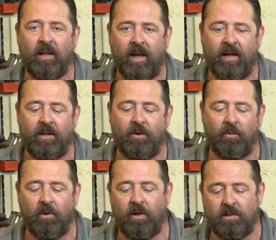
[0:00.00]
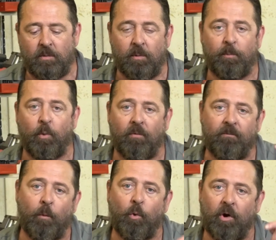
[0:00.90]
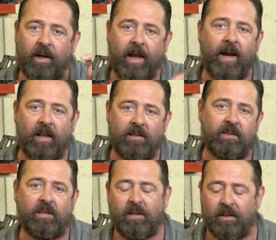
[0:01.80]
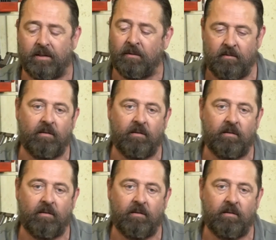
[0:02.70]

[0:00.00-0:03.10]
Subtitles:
80 degrees, I'm gonna pour 4 gallons in here.